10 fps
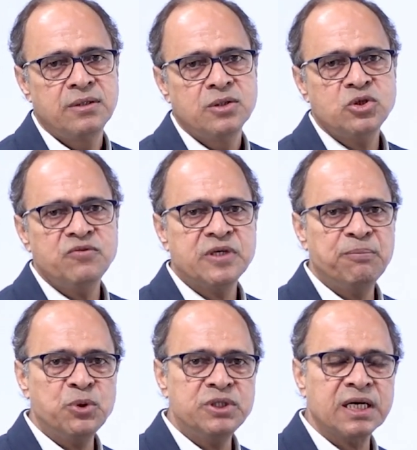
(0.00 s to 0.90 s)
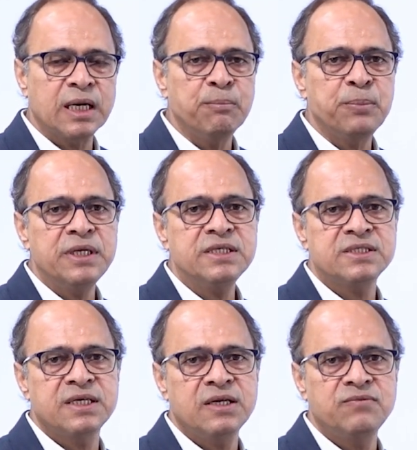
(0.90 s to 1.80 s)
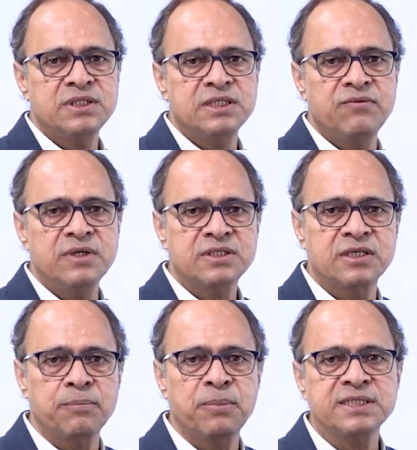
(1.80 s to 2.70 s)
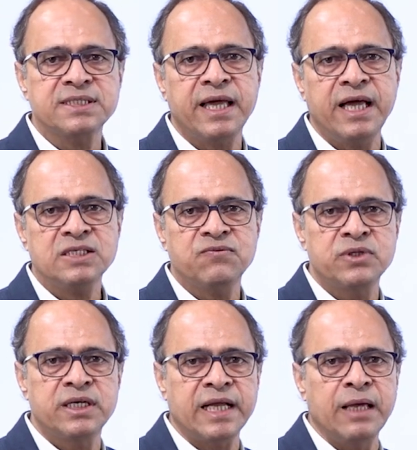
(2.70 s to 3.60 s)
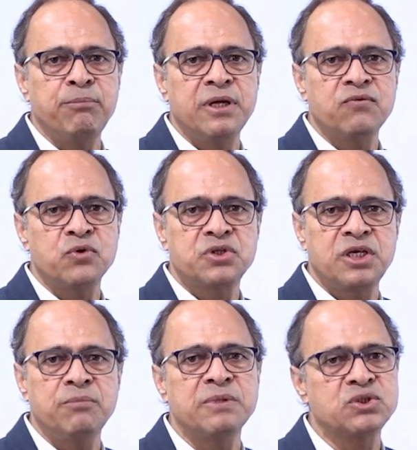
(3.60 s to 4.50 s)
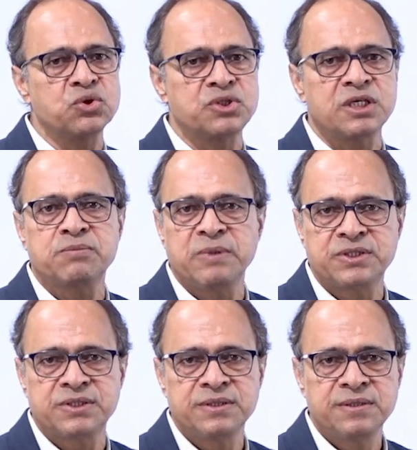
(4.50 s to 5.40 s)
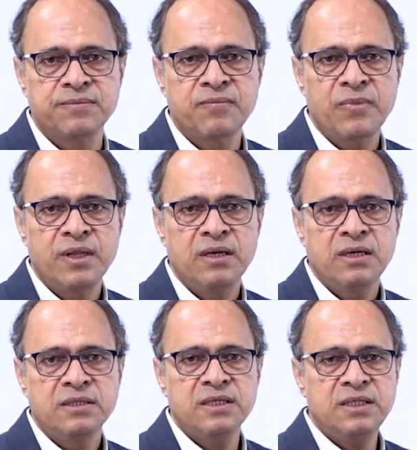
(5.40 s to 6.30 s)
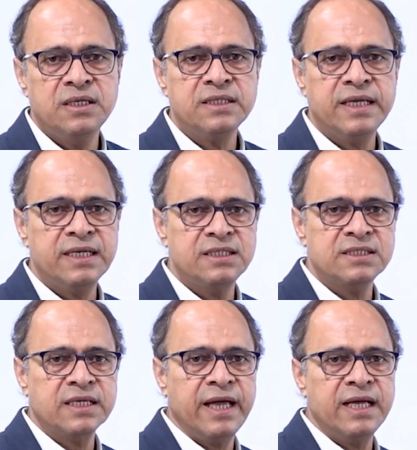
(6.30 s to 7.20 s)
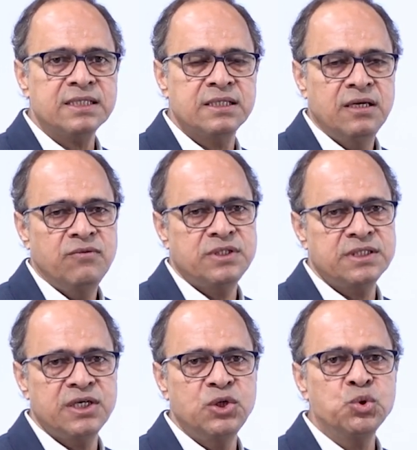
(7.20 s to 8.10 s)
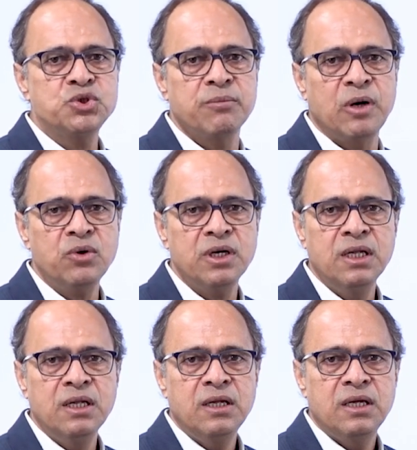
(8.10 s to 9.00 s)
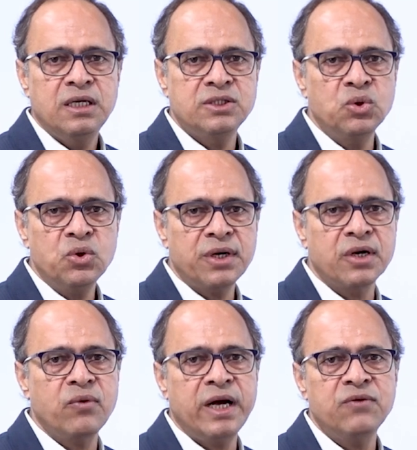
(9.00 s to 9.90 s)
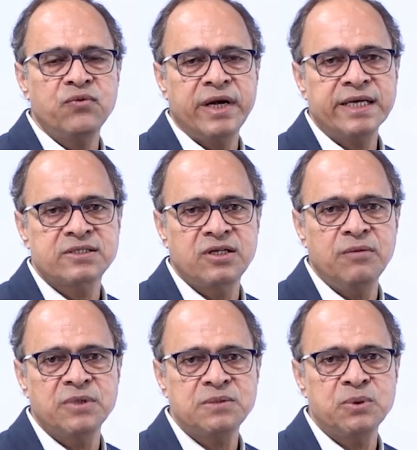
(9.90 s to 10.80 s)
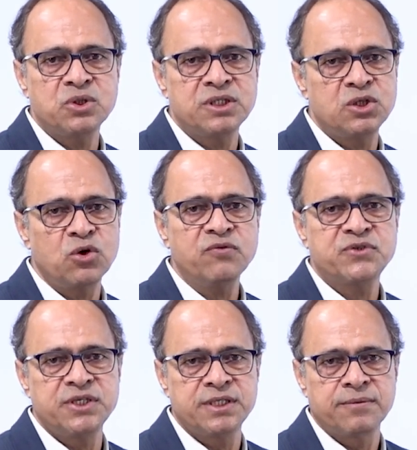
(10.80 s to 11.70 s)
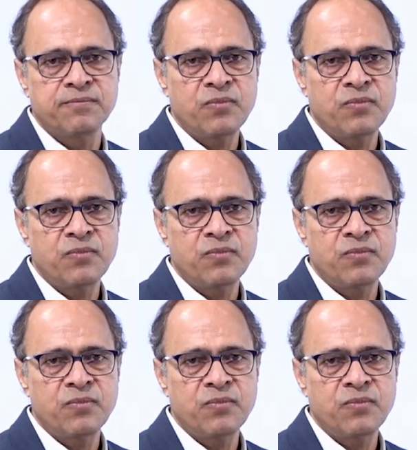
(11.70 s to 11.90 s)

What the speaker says: So if suppose a company is there which is having surplus cash for the time being for 3 months or 6 months, they think that this cash, which is a huge amount, is not required for next 3 months because it is off season.